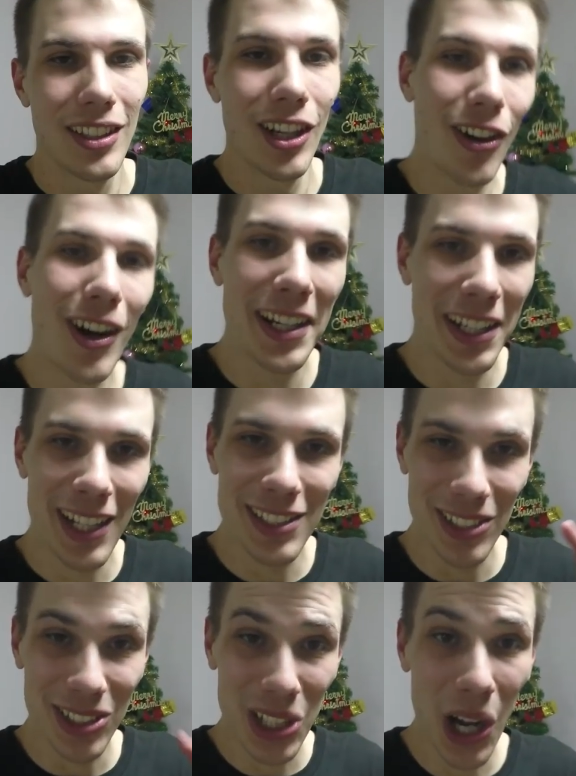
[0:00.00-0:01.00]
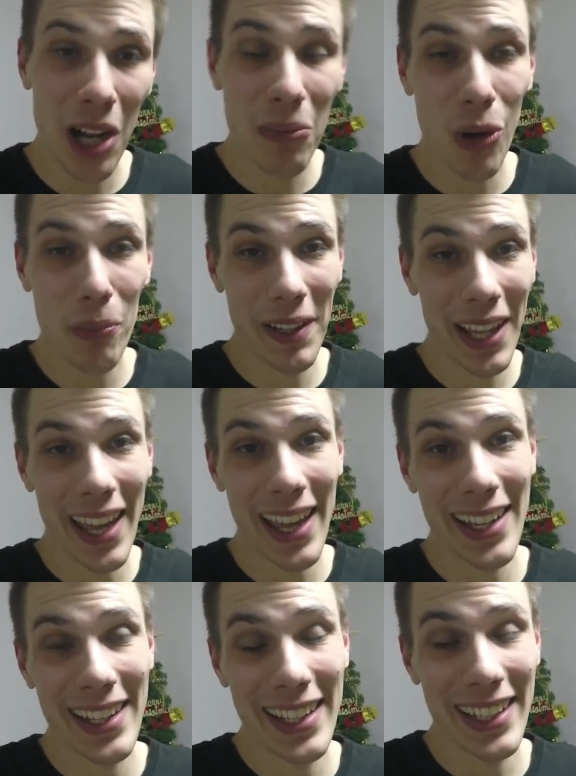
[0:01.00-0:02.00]
Alright guys, so time warping
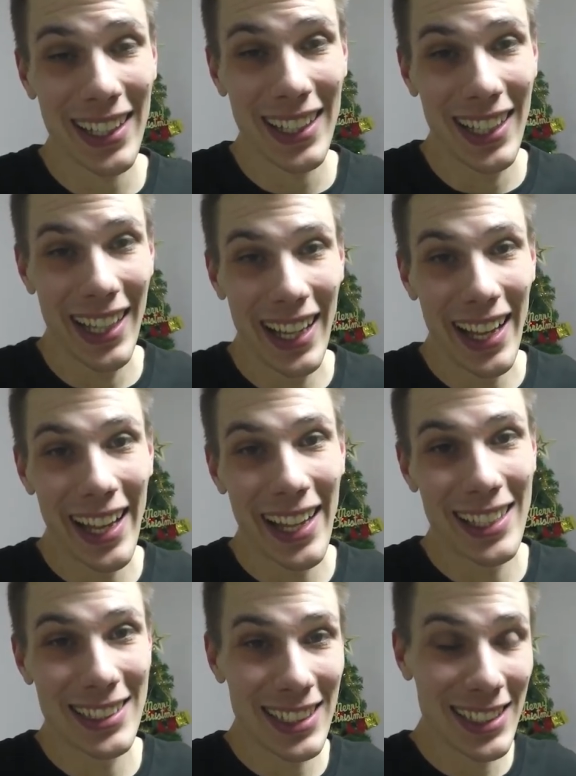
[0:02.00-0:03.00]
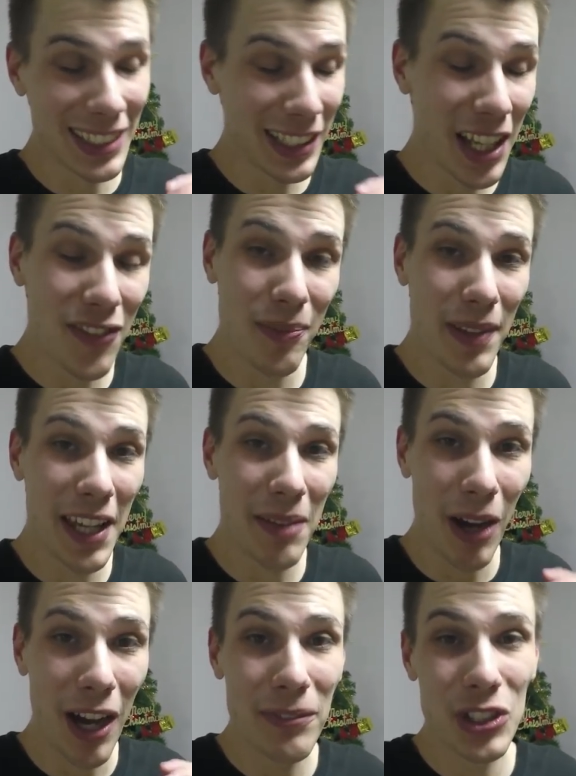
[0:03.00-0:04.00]
ahead here and it is 11
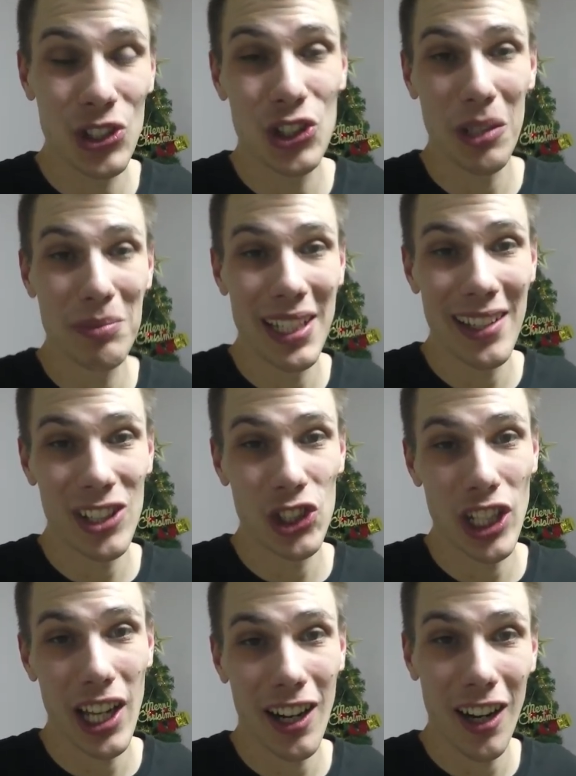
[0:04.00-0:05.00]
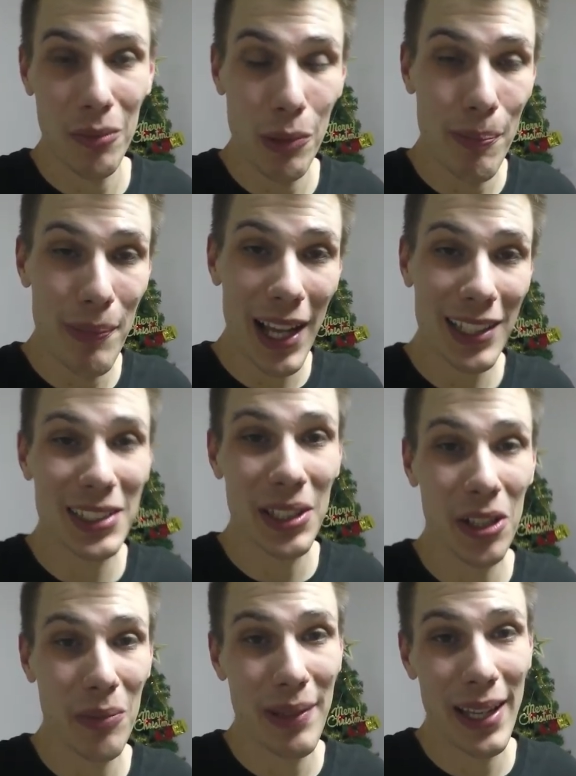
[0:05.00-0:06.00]
p.m. I've just jumped out of the shower. I'm about to
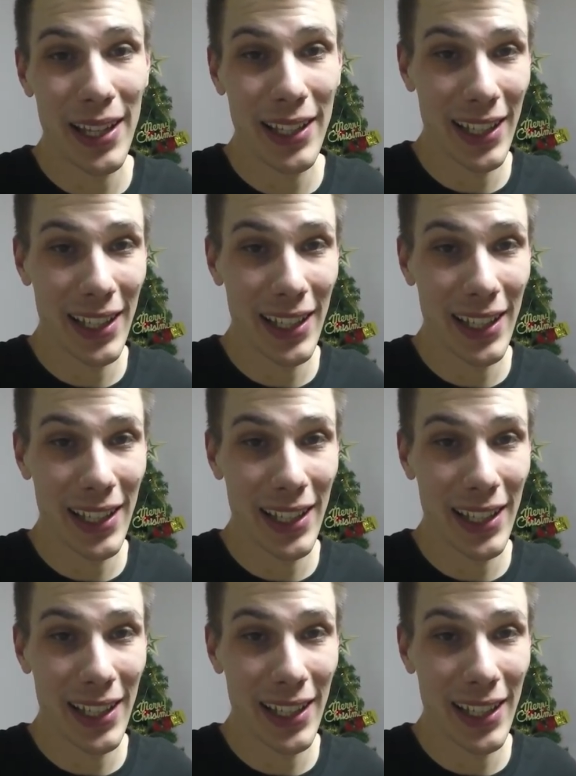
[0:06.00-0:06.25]
go to bed.